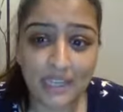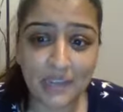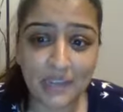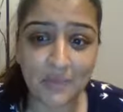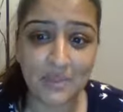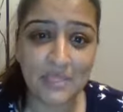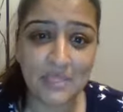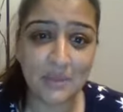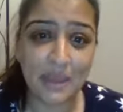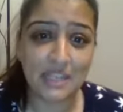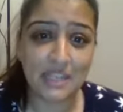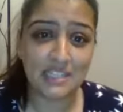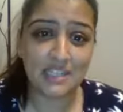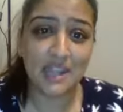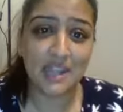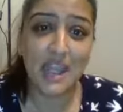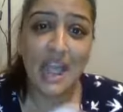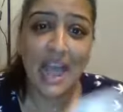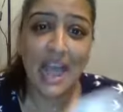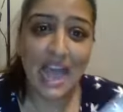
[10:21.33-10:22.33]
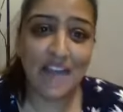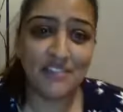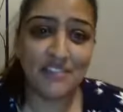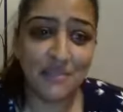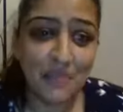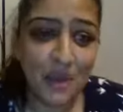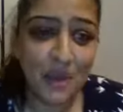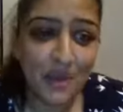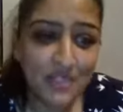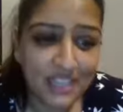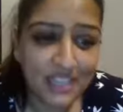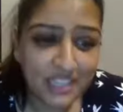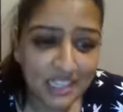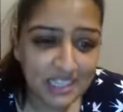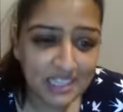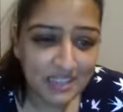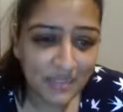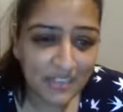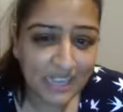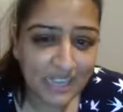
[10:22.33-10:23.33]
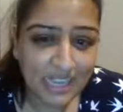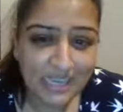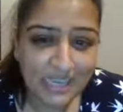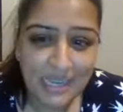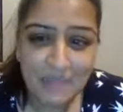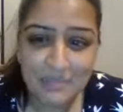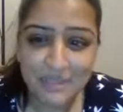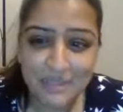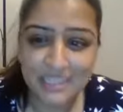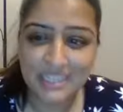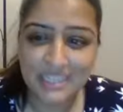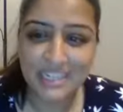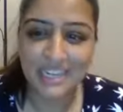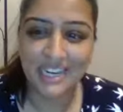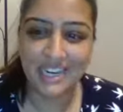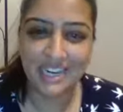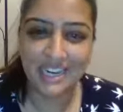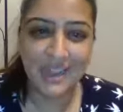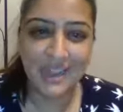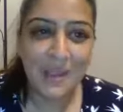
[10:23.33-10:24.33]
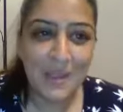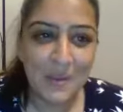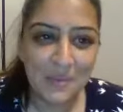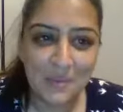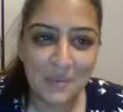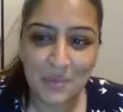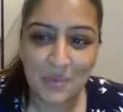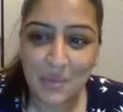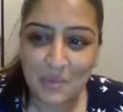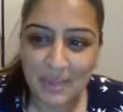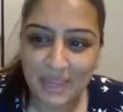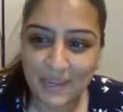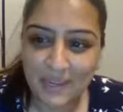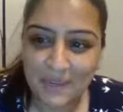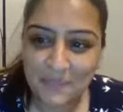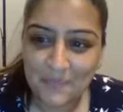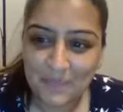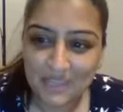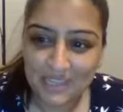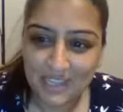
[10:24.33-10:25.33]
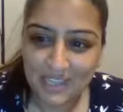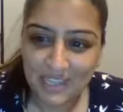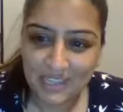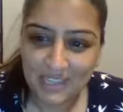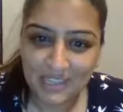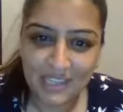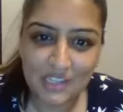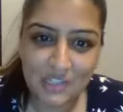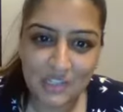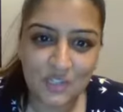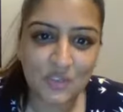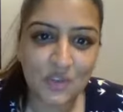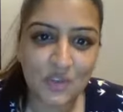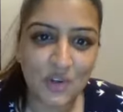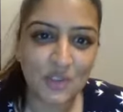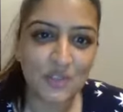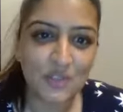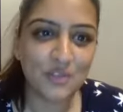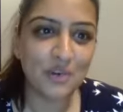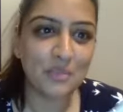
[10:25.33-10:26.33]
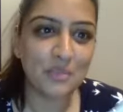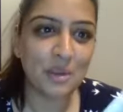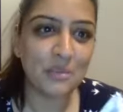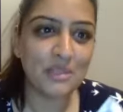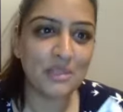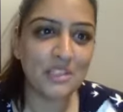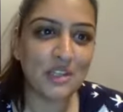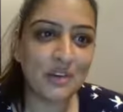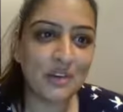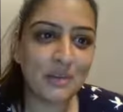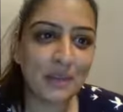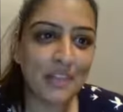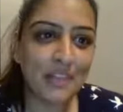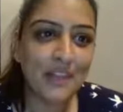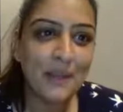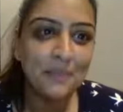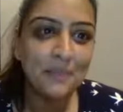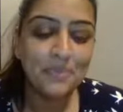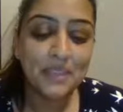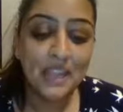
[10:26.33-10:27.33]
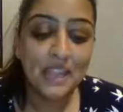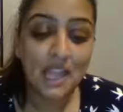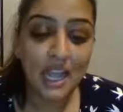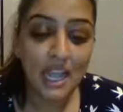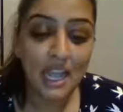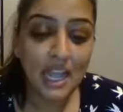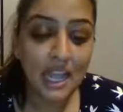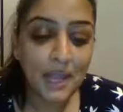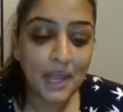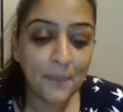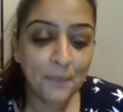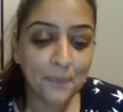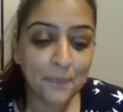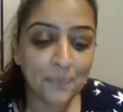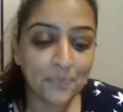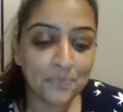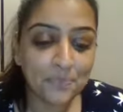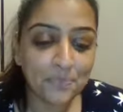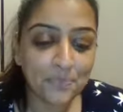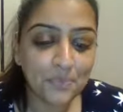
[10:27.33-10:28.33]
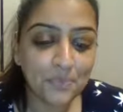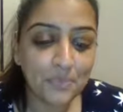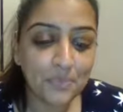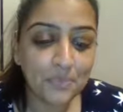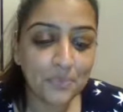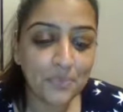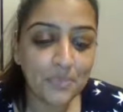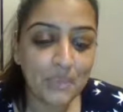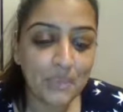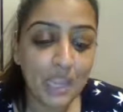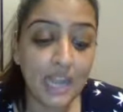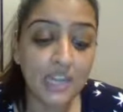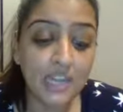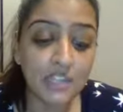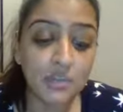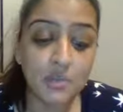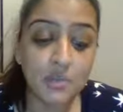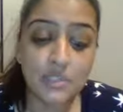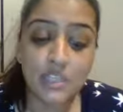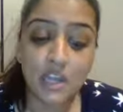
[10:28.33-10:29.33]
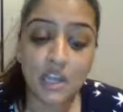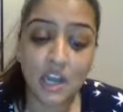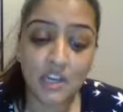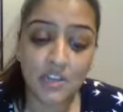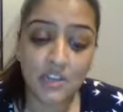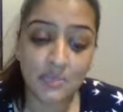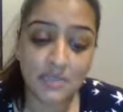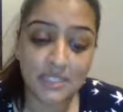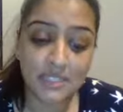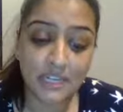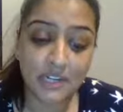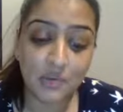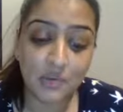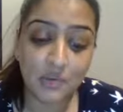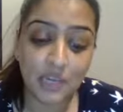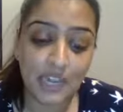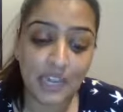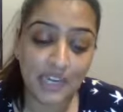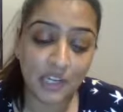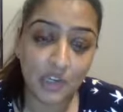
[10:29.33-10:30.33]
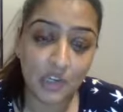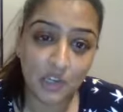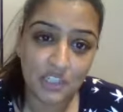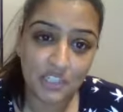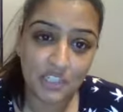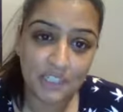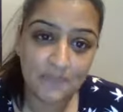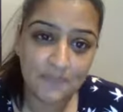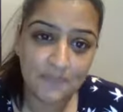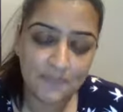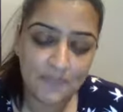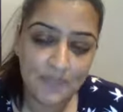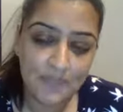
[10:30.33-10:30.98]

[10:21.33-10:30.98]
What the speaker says: I was about to have a moan then that something had happened, but we're back. I think it just froze for a moment, sorry about that. And it's also 100% organic cotton.